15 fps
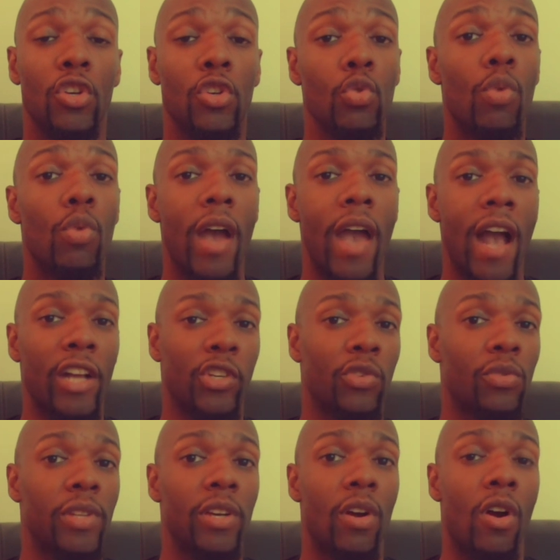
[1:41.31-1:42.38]
you
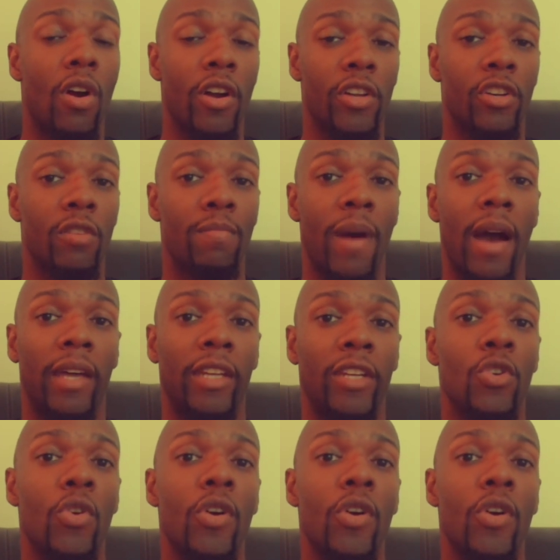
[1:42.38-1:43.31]
actually aren't your body.